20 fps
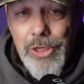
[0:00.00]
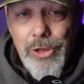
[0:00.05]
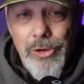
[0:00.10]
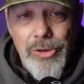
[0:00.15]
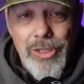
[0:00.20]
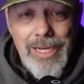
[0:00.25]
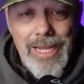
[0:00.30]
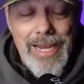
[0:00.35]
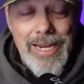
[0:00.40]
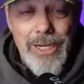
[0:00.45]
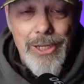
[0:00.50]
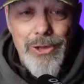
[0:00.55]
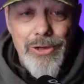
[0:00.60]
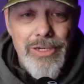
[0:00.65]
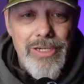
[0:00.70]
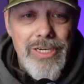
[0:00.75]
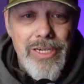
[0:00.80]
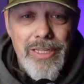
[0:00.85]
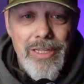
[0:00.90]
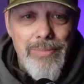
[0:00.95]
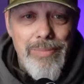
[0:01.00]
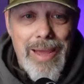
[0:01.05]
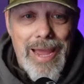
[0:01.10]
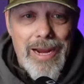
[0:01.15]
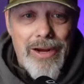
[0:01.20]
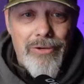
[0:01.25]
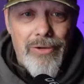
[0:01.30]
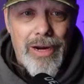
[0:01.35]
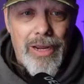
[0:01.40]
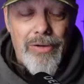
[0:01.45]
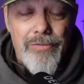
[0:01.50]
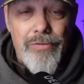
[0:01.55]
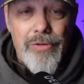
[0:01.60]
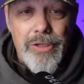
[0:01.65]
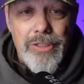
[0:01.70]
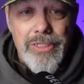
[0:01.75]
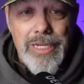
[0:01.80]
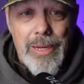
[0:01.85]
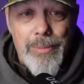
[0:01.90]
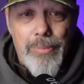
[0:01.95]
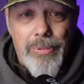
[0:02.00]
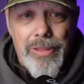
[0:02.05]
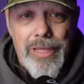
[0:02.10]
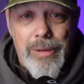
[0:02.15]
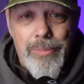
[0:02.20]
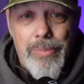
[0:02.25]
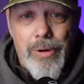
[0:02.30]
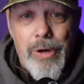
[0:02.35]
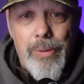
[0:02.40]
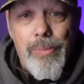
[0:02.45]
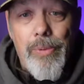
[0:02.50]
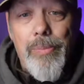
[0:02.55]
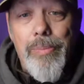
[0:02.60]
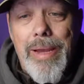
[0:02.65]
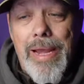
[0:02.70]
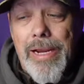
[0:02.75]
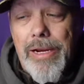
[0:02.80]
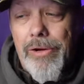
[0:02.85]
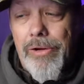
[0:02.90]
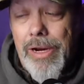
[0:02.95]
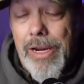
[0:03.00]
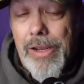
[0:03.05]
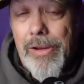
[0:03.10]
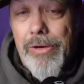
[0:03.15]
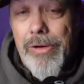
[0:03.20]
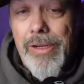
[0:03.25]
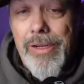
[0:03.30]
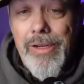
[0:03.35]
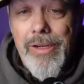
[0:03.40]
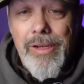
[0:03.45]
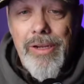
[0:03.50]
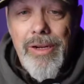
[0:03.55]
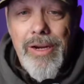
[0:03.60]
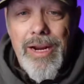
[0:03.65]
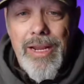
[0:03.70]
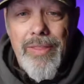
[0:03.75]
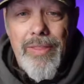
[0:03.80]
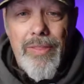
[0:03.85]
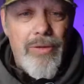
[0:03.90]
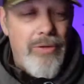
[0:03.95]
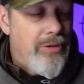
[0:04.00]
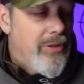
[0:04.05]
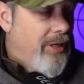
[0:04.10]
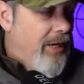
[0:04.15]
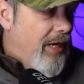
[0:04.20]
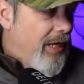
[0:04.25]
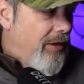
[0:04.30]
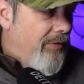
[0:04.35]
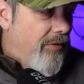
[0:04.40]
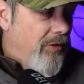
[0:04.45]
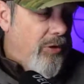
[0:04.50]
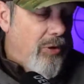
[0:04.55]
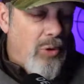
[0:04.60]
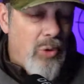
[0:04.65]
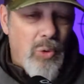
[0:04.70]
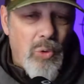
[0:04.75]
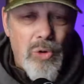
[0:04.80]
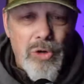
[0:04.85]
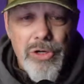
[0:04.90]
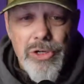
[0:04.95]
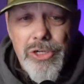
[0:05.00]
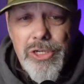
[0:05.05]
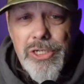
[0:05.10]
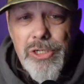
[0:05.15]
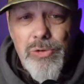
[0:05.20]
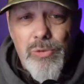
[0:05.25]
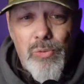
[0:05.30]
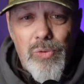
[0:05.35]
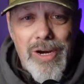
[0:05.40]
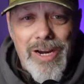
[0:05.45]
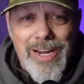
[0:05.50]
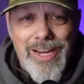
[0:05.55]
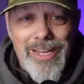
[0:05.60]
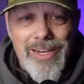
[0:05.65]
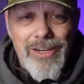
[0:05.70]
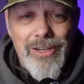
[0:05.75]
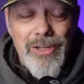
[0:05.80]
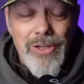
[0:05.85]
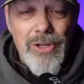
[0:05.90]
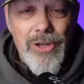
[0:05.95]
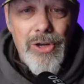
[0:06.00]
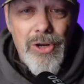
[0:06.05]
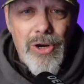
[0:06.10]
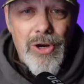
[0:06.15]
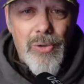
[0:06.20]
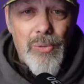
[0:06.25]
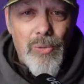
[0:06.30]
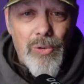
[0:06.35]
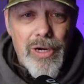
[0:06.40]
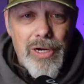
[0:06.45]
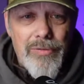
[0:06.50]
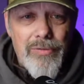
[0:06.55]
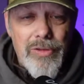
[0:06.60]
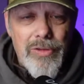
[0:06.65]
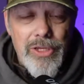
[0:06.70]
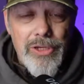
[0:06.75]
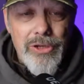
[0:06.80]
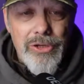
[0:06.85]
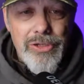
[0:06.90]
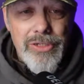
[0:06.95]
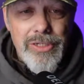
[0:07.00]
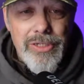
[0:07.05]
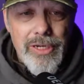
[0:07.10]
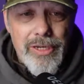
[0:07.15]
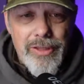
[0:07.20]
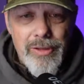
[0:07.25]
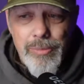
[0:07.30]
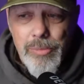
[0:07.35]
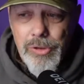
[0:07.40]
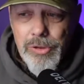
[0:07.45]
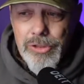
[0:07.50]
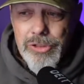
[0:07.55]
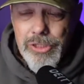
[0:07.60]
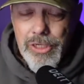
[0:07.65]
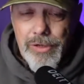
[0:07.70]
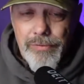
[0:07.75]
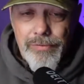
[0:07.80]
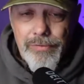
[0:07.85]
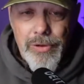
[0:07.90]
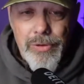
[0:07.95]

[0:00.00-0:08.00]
The lighting you see in the background, for example, that purple background, and there's kind of a orangish red or whatever that you see on the bookshelf.